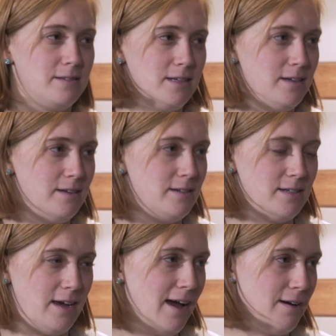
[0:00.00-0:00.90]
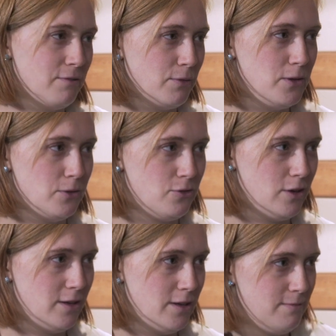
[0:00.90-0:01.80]
to have when you're
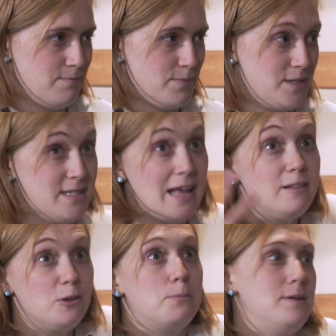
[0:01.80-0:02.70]
trying to sell your